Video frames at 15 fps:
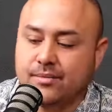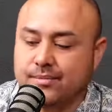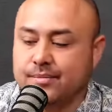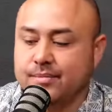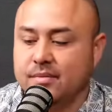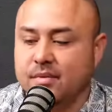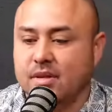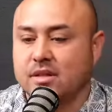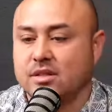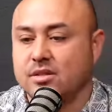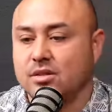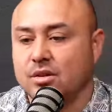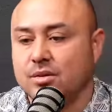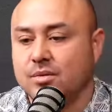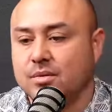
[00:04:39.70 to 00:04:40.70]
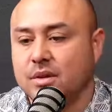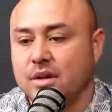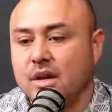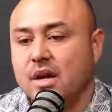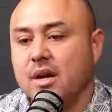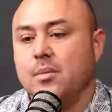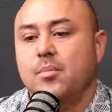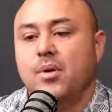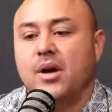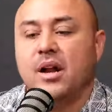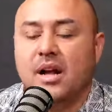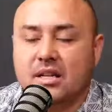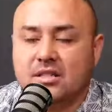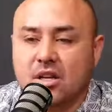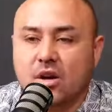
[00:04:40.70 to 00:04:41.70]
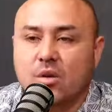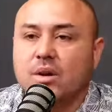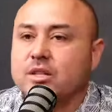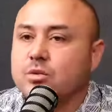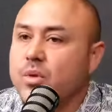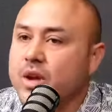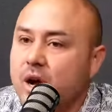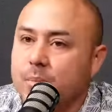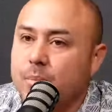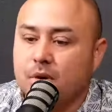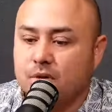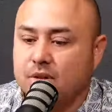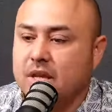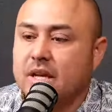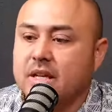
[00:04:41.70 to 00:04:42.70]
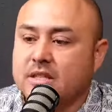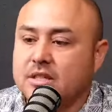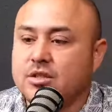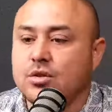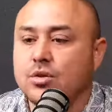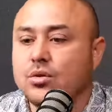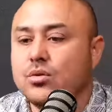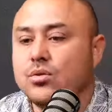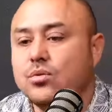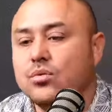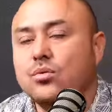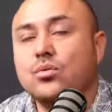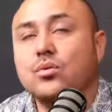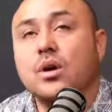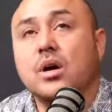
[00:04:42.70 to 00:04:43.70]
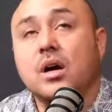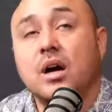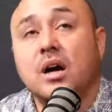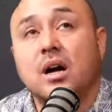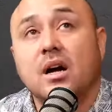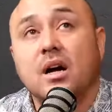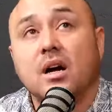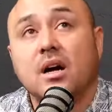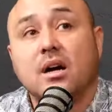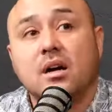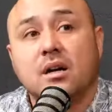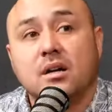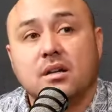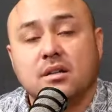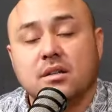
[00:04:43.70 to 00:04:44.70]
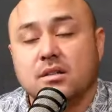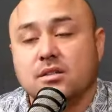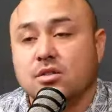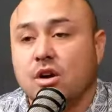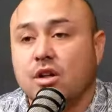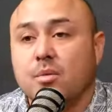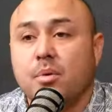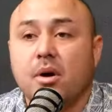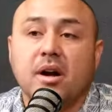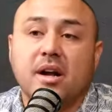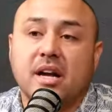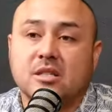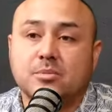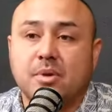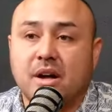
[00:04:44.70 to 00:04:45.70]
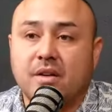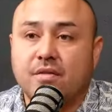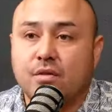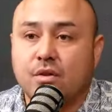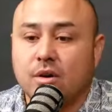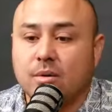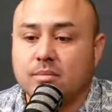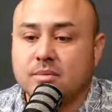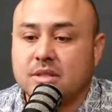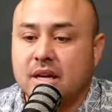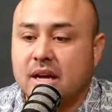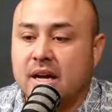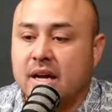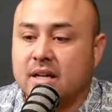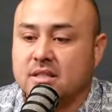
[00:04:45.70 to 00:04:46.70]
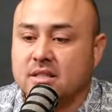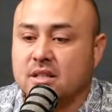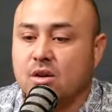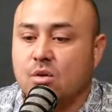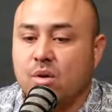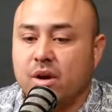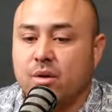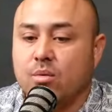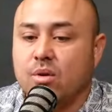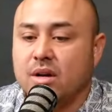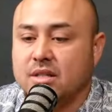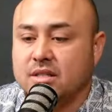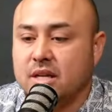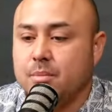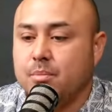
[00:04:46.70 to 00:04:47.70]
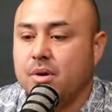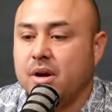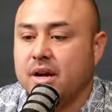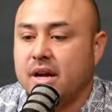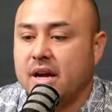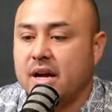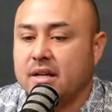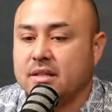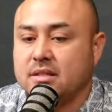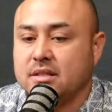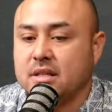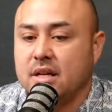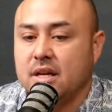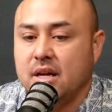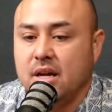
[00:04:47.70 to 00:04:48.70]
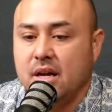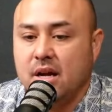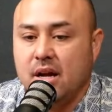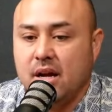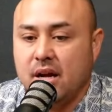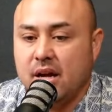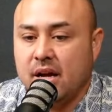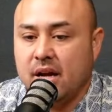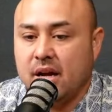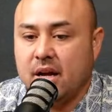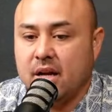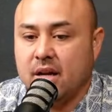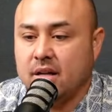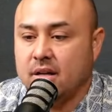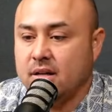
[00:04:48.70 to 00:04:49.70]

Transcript: And so, but as always, we upload these to all the podcast platforms as the Hawaii Real Estate Podcast, and